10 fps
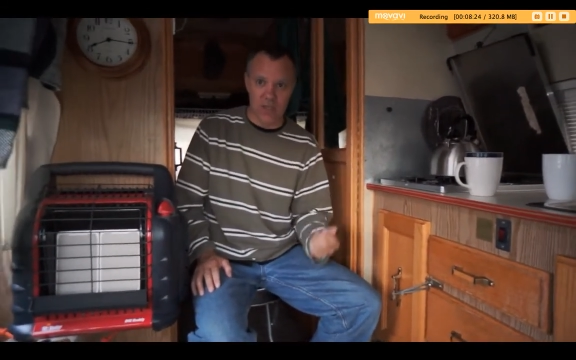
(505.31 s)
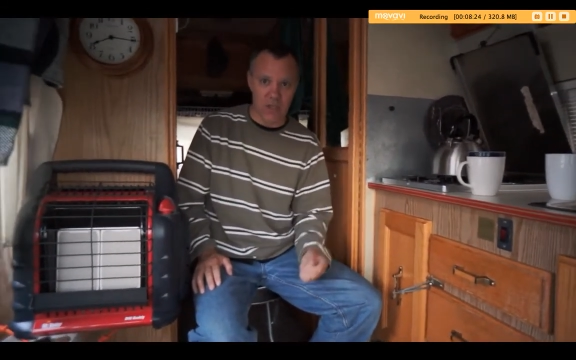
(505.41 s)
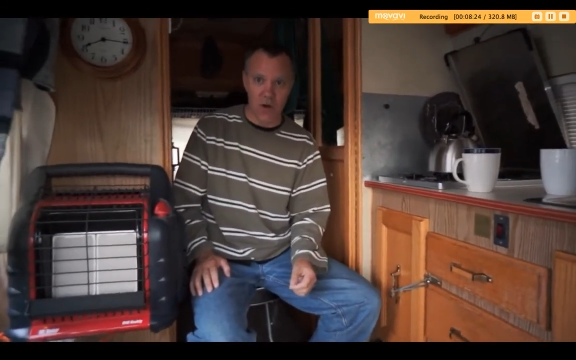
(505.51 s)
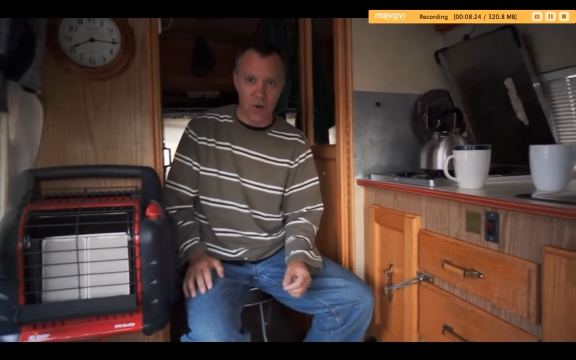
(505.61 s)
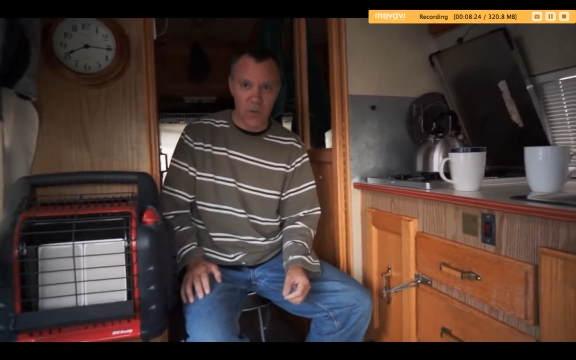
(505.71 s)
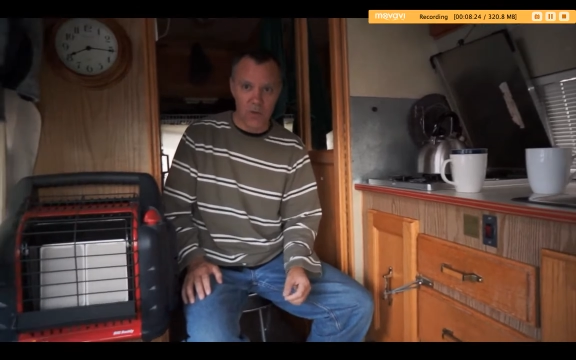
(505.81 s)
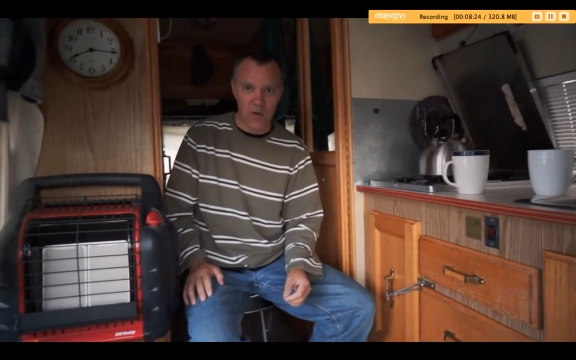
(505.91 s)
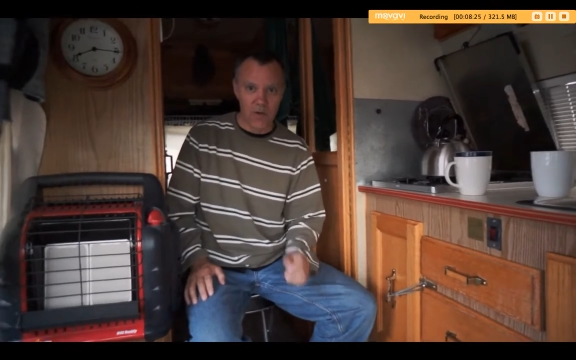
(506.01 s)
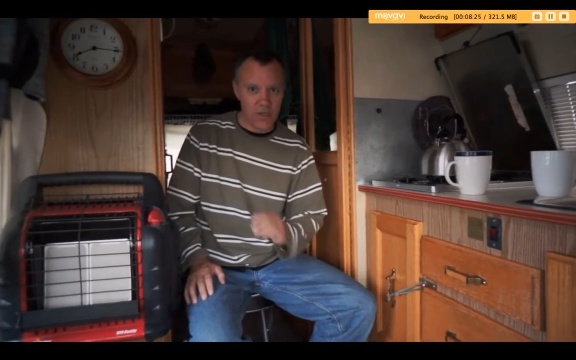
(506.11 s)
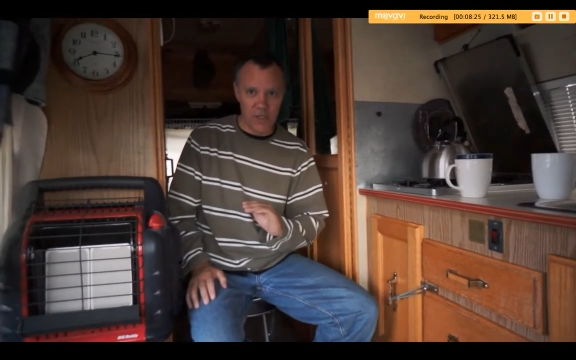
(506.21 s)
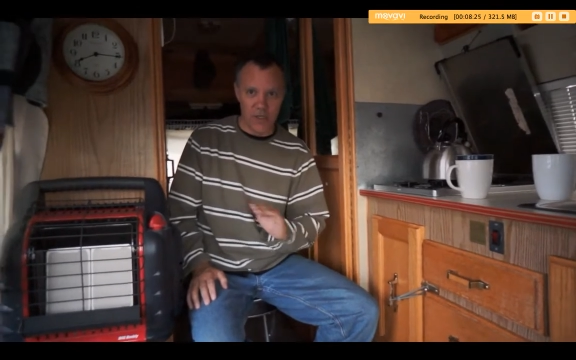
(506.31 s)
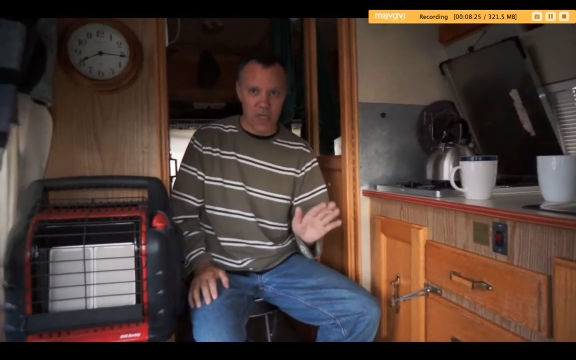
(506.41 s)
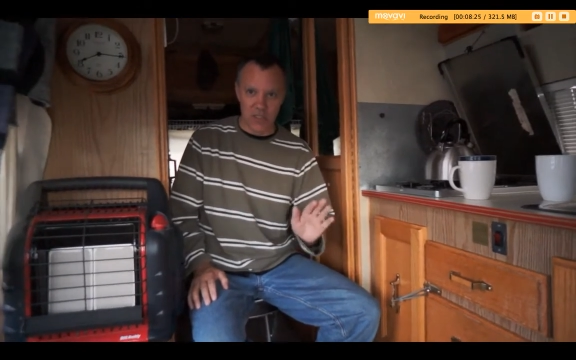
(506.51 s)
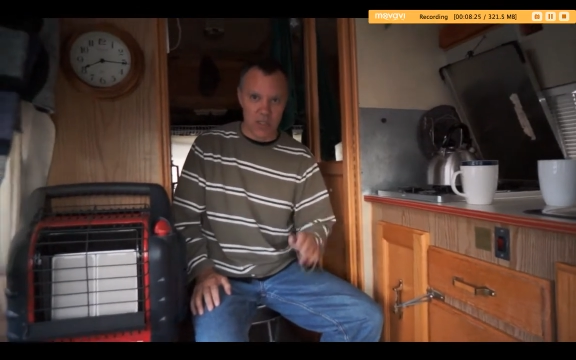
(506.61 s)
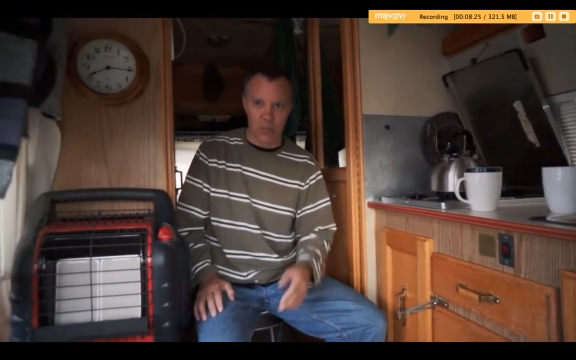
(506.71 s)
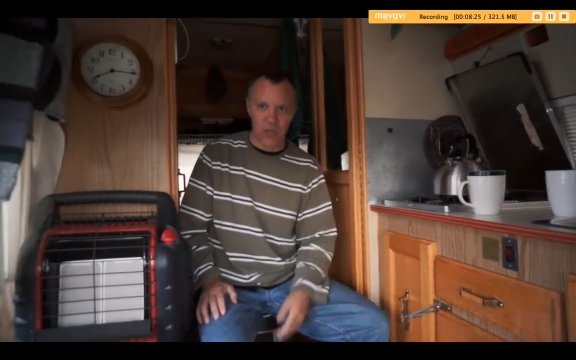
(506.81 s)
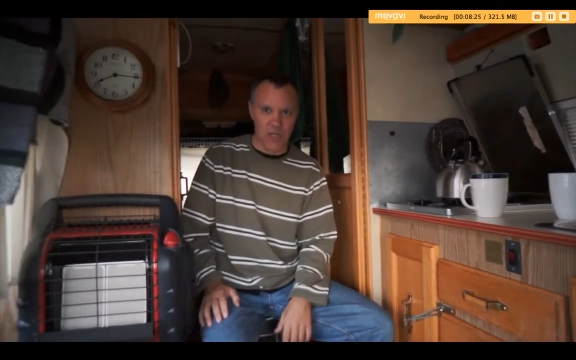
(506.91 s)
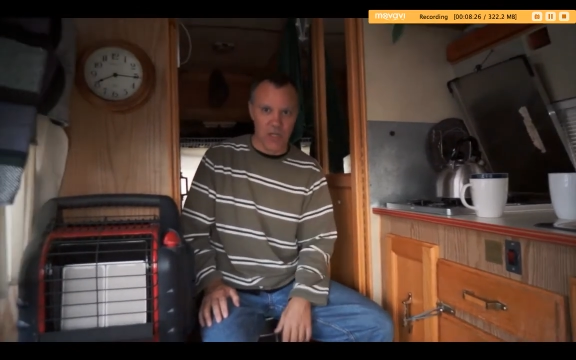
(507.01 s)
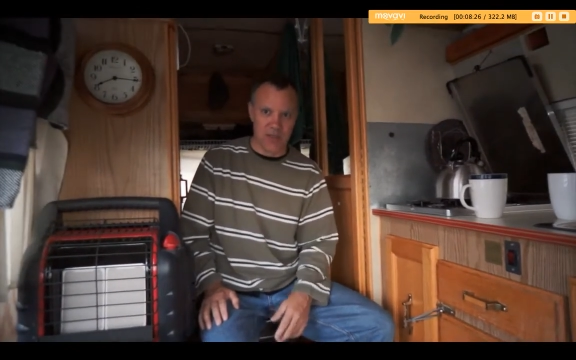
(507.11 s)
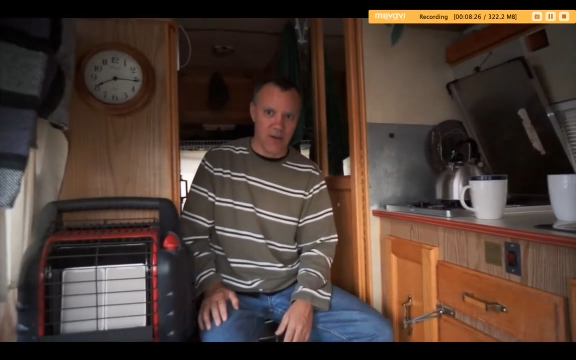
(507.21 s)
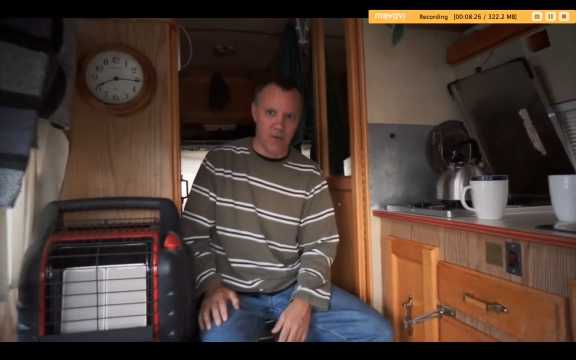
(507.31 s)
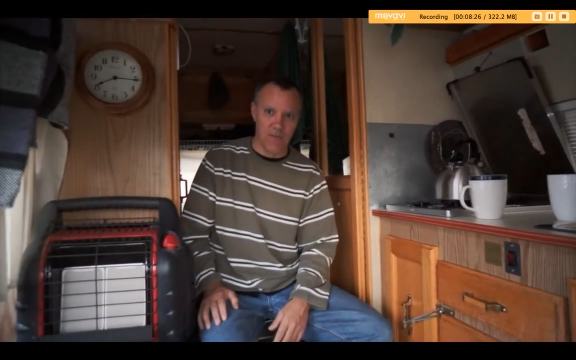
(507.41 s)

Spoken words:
snow, it shuts the place down.